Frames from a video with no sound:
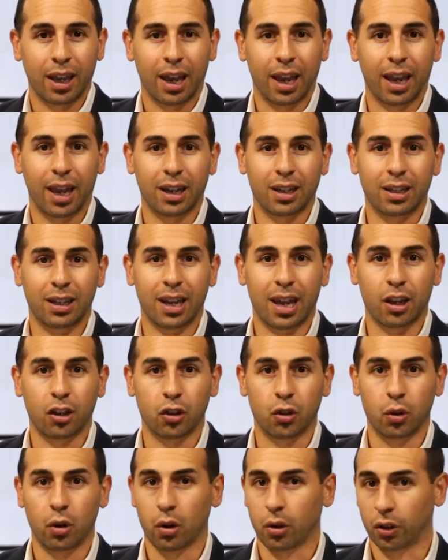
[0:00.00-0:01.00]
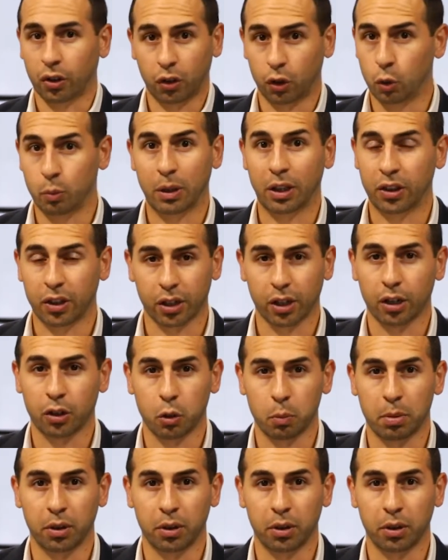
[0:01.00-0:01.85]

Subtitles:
and yet you don't assume that they're going to do